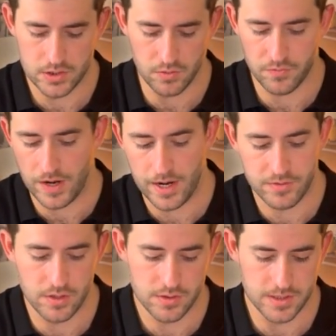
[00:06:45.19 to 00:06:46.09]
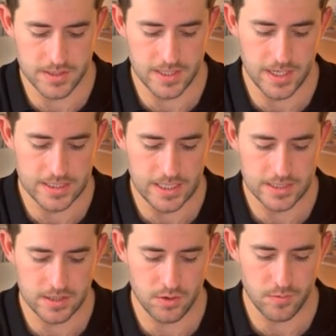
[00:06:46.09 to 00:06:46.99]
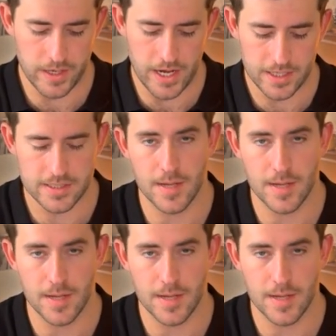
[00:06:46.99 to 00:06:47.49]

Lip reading: So 5 years, let's say it takes to 3X.